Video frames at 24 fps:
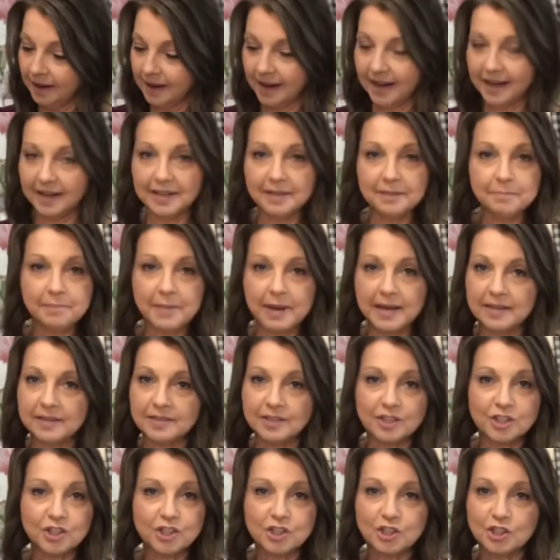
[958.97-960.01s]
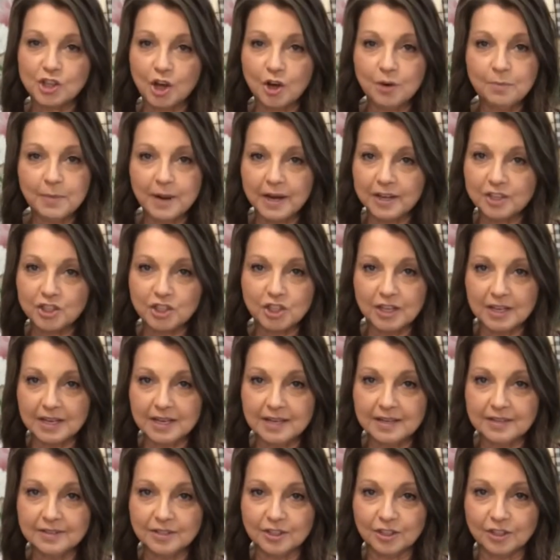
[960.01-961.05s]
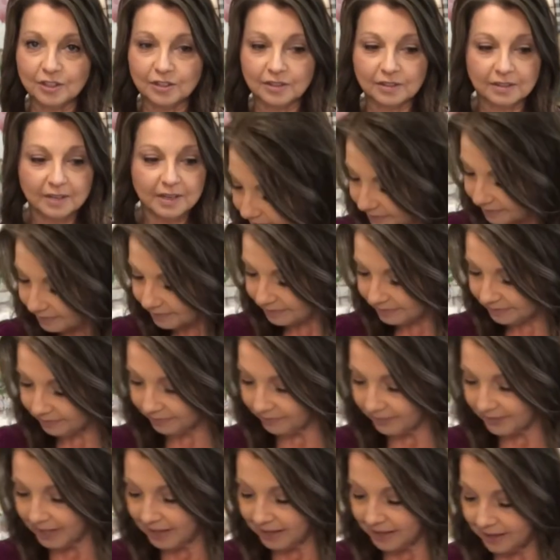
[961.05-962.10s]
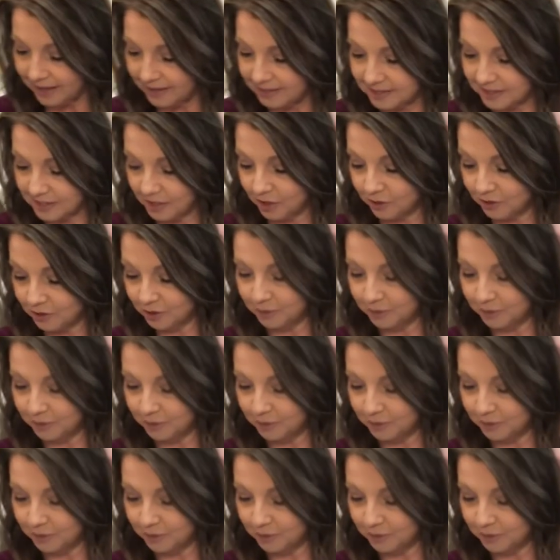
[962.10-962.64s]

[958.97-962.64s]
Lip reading: and it makes it so much easier. So to